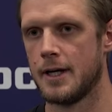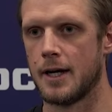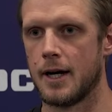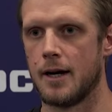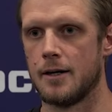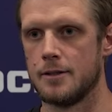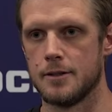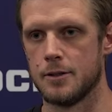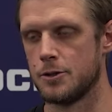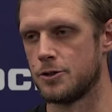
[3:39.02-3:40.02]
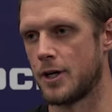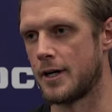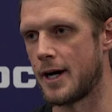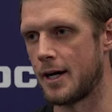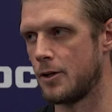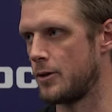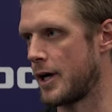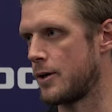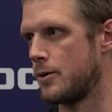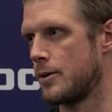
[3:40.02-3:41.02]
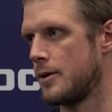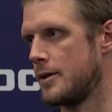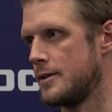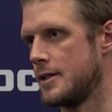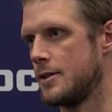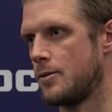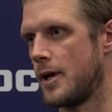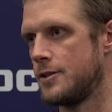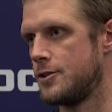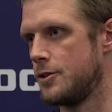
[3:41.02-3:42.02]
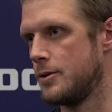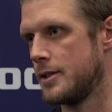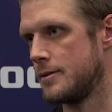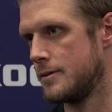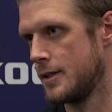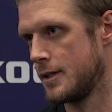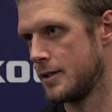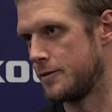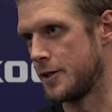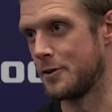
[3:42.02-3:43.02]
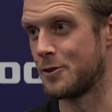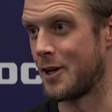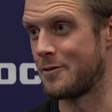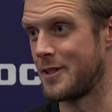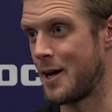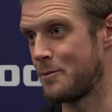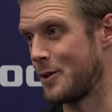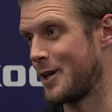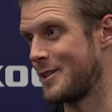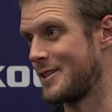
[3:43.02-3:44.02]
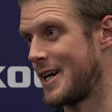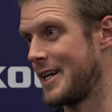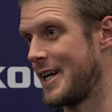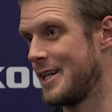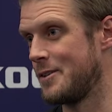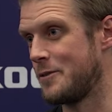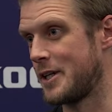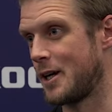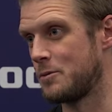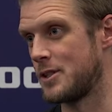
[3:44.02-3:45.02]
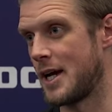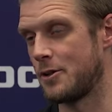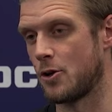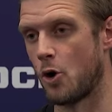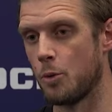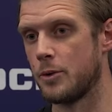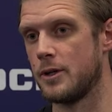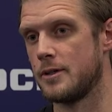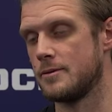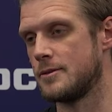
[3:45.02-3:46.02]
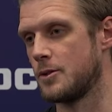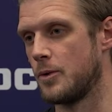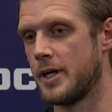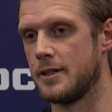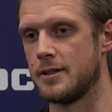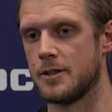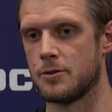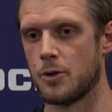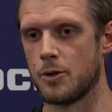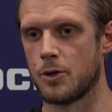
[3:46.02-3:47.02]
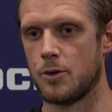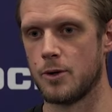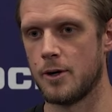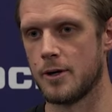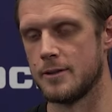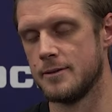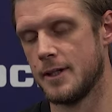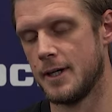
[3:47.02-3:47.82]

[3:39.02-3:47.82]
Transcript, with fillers: uh, you know, you're trying to high low that corner in, in red two. And if he gives enough depth, you got the tight end. And if he comes down, you're hoping to, to win and, and throw the corner. And